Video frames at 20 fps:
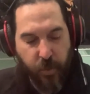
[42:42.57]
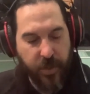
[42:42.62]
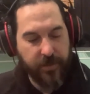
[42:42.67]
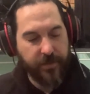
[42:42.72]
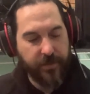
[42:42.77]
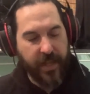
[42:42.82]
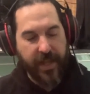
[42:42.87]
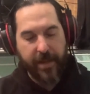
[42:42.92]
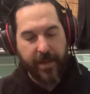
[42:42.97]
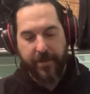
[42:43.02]

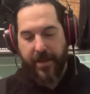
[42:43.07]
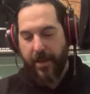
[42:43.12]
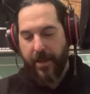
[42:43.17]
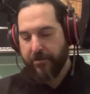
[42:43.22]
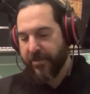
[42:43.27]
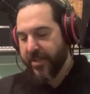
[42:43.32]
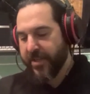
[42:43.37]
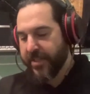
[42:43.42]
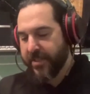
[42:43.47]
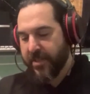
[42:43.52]
Well,
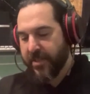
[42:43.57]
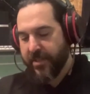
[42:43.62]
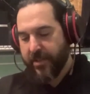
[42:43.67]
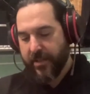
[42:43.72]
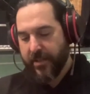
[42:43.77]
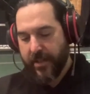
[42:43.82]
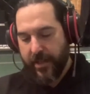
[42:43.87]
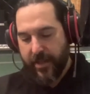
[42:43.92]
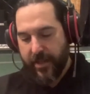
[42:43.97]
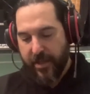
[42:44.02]
I'm
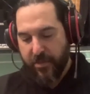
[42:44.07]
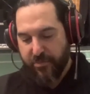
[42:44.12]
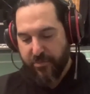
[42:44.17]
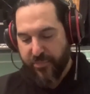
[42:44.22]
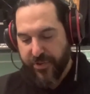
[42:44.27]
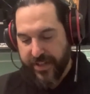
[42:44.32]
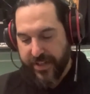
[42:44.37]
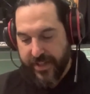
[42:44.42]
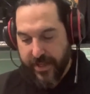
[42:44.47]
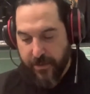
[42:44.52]
gonna
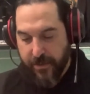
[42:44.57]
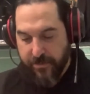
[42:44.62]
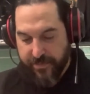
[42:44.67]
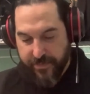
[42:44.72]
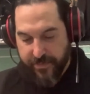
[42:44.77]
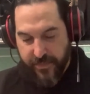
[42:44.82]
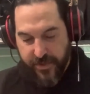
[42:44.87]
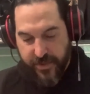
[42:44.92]
bring up